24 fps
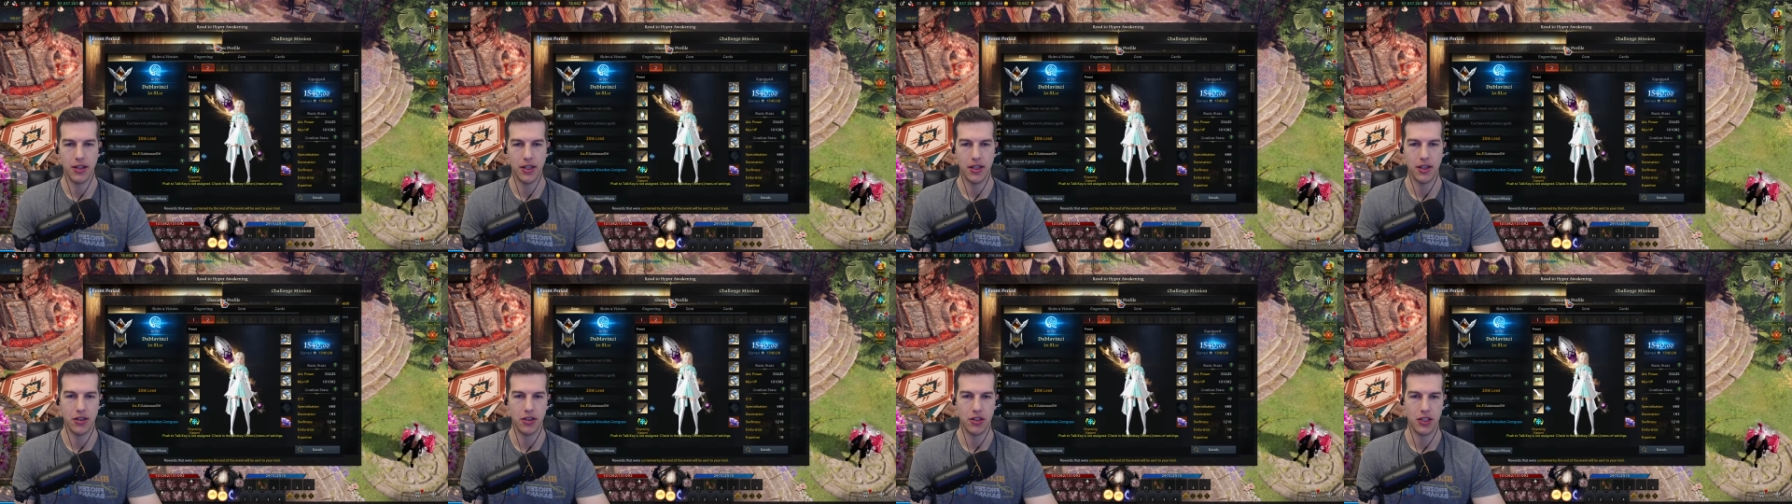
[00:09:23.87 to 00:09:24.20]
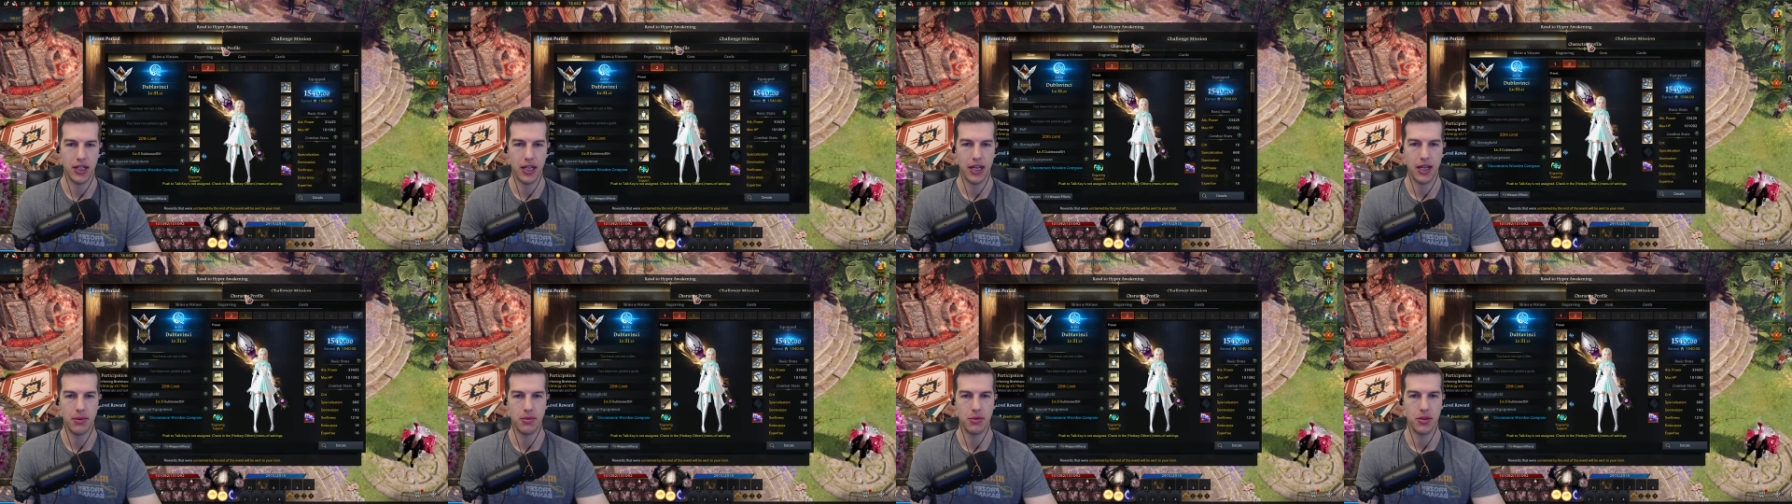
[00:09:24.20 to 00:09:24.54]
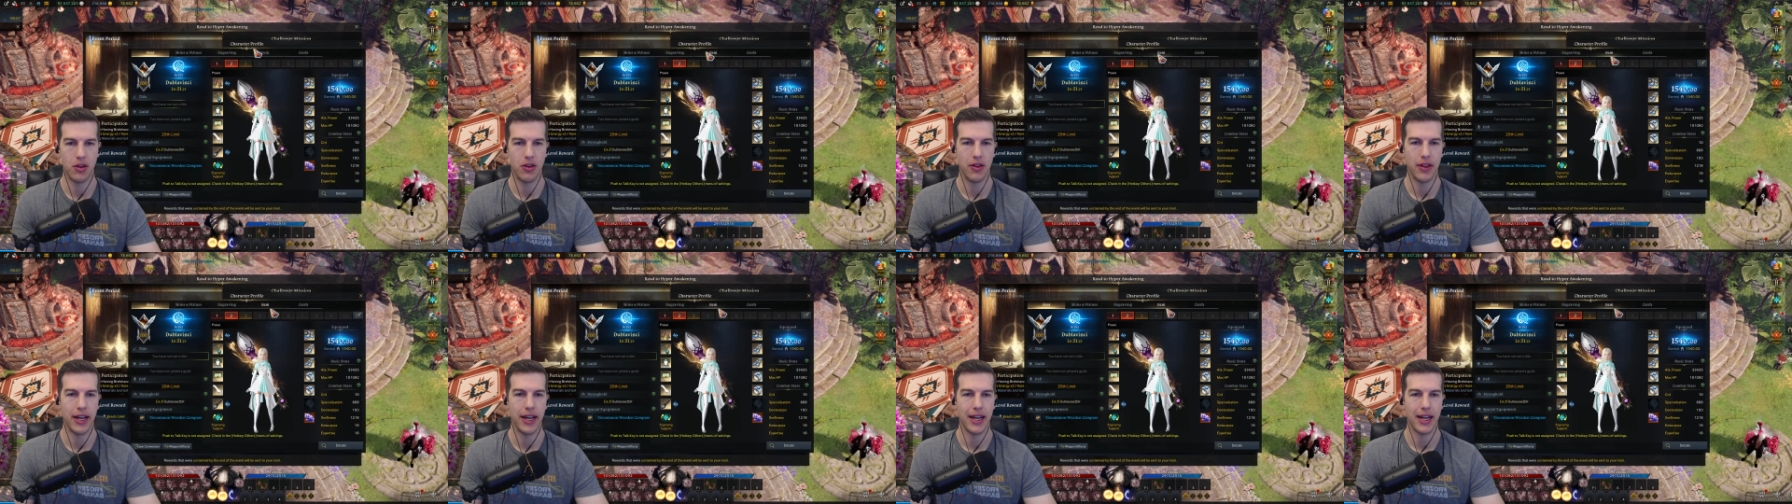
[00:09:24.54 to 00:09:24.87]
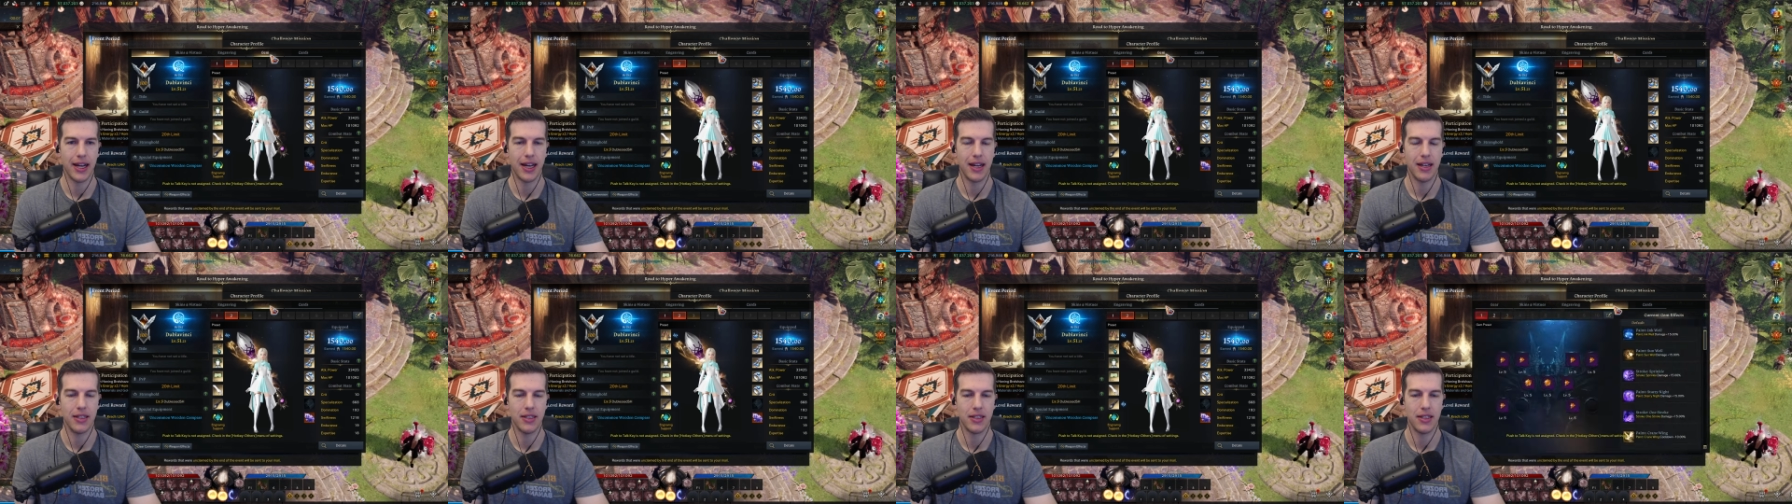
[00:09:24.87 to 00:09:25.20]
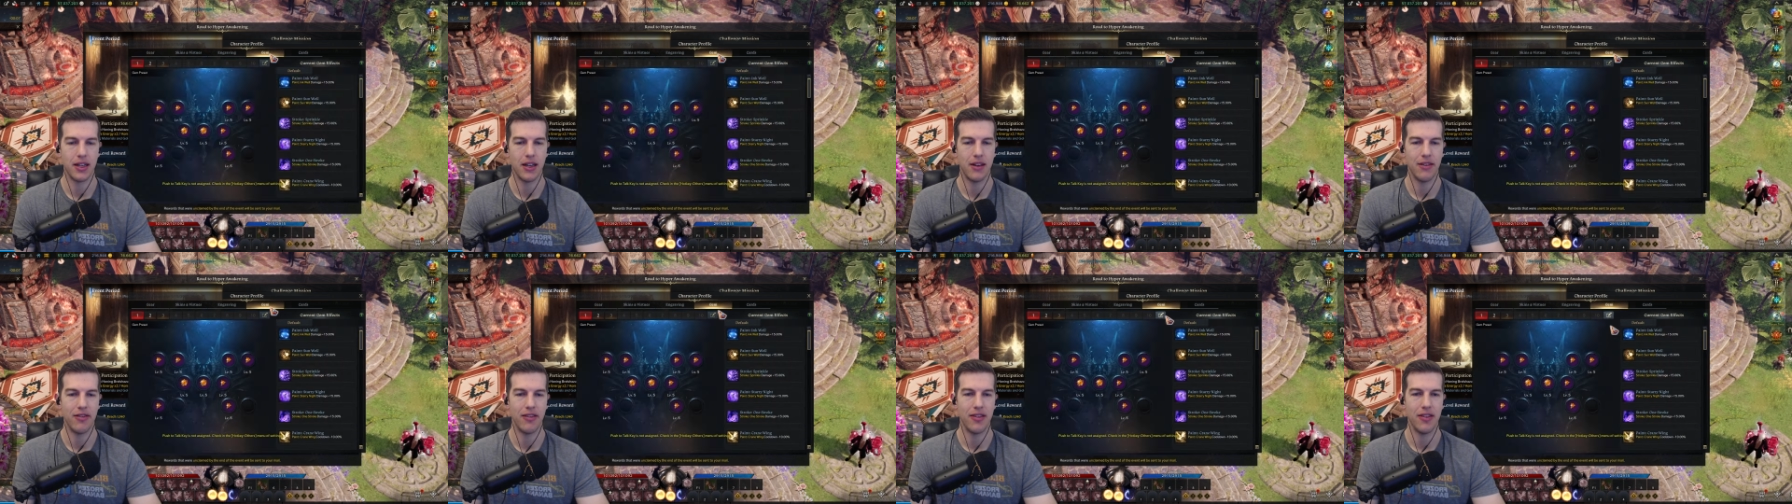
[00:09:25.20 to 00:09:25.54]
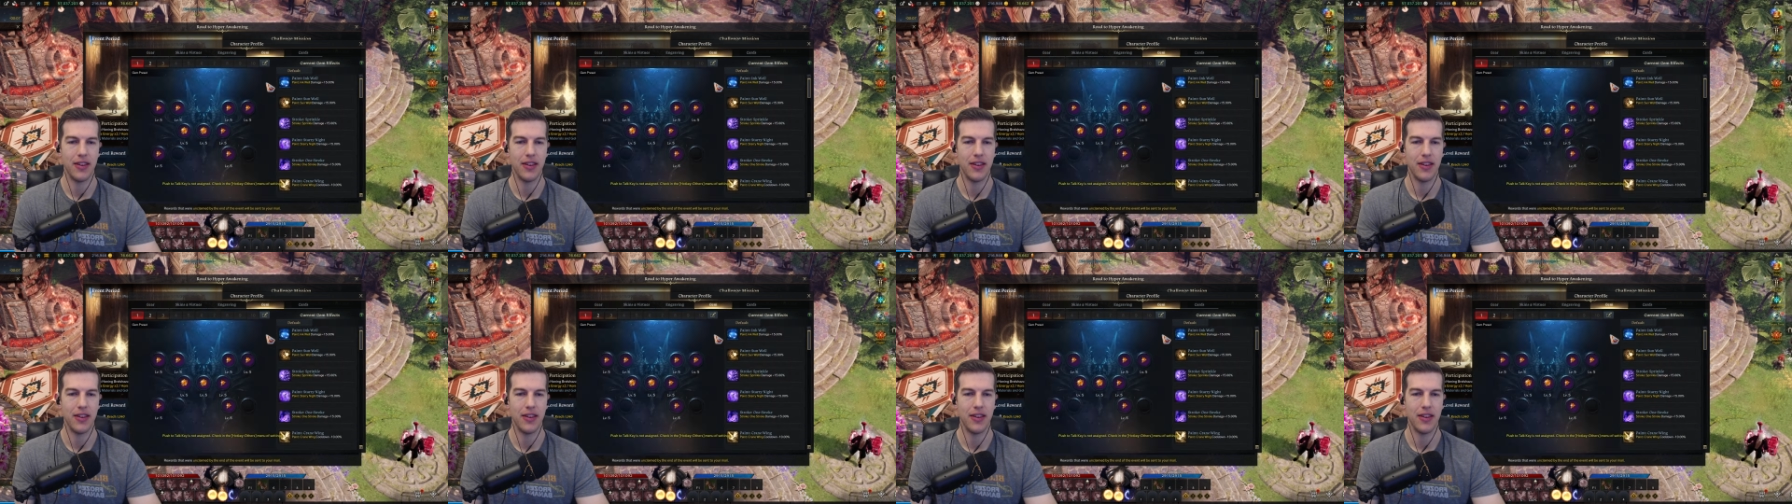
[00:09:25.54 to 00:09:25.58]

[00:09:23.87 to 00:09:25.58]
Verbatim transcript: your gems, all that kind of stuff.